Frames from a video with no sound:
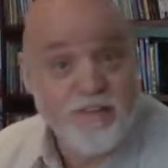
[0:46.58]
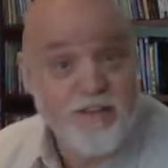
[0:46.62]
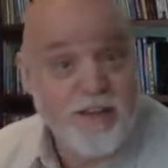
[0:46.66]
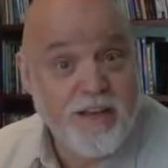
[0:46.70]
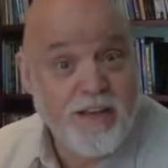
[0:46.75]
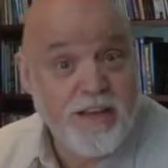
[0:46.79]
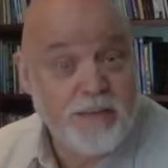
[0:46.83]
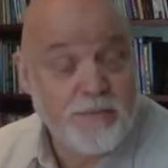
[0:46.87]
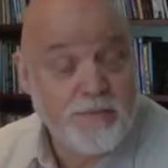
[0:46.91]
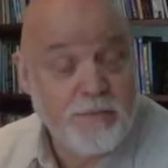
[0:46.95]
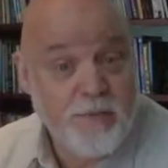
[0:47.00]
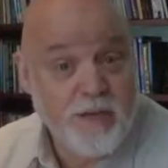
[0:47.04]

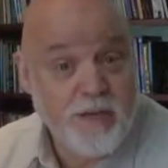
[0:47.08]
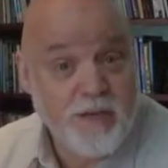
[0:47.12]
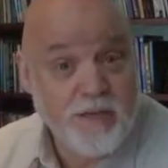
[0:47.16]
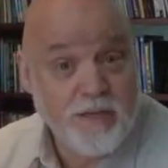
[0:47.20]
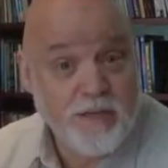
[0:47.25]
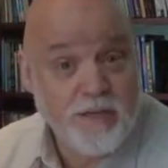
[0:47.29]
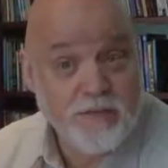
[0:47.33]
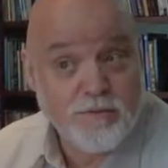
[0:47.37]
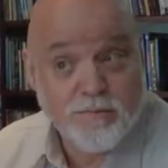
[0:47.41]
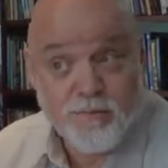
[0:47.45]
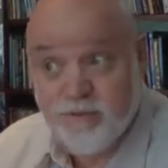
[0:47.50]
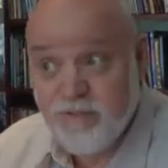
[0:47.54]
things
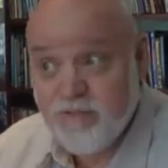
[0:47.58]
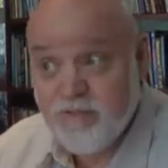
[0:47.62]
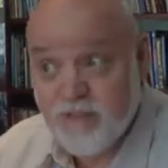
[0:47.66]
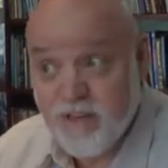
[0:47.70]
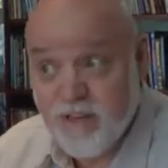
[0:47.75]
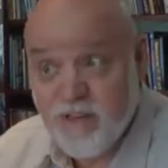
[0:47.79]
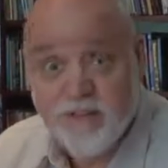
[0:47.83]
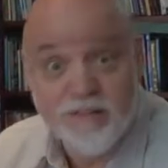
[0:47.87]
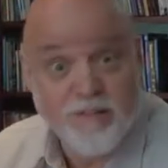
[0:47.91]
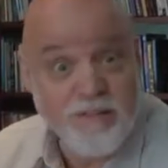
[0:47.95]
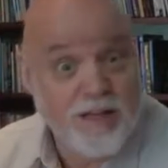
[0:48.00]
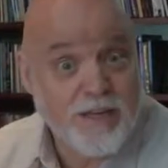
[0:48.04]
because we
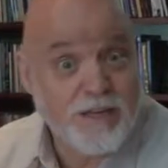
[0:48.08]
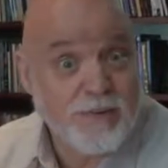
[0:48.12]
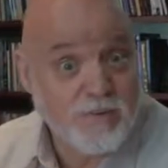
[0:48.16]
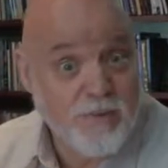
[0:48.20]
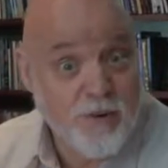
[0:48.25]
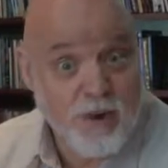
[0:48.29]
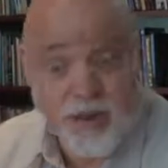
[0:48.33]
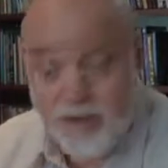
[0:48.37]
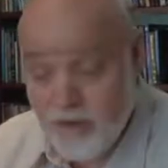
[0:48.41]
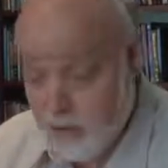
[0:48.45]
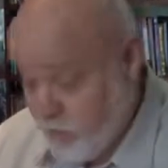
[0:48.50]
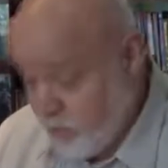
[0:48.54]
feel that's
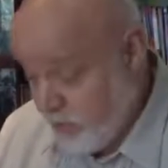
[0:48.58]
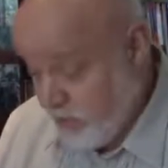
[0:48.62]
right.